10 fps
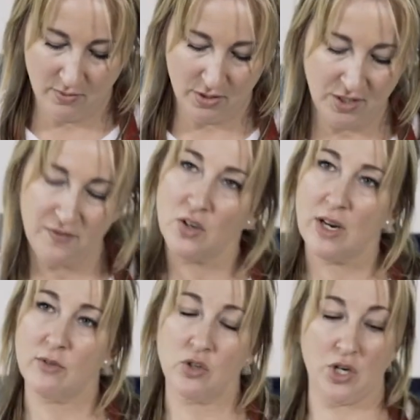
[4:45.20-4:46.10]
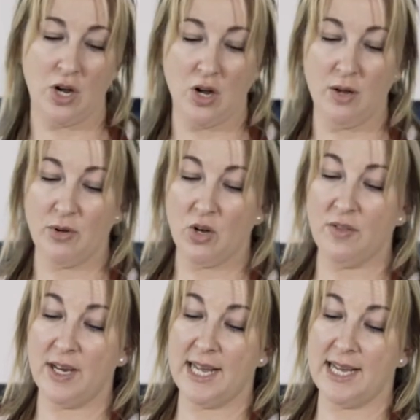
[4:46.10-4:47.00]
Once you've filled up your jar, put on
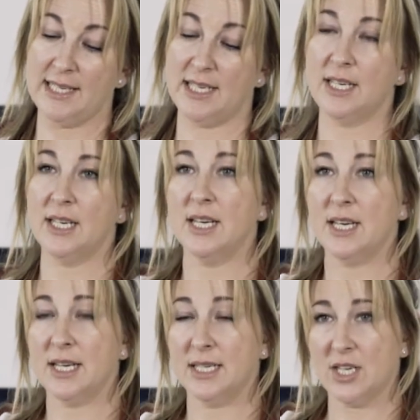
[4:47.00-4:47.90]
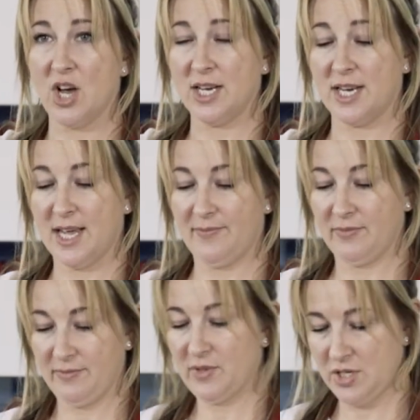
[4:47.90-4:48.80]
the lid, tighten it,
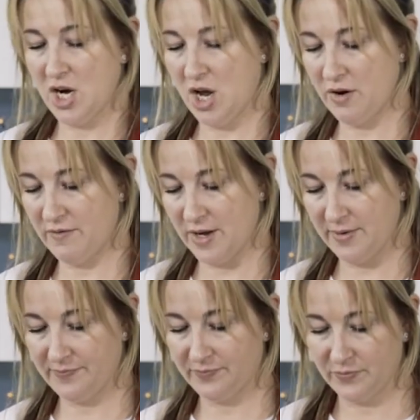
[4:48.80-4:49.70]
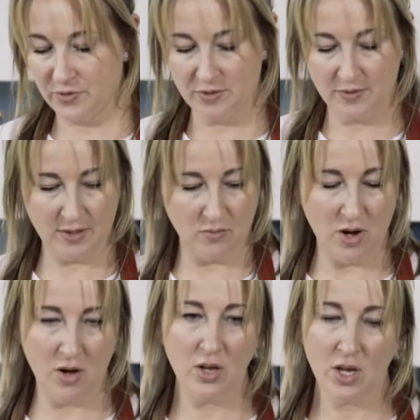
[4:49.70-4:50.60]
turn it over just for a little
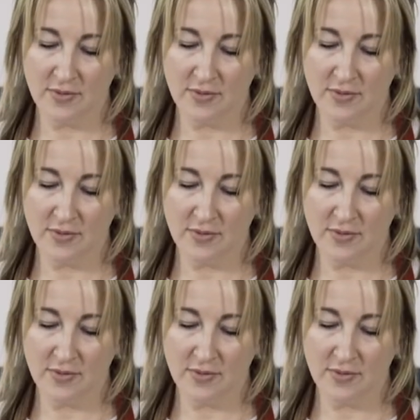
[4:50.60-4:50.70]
while.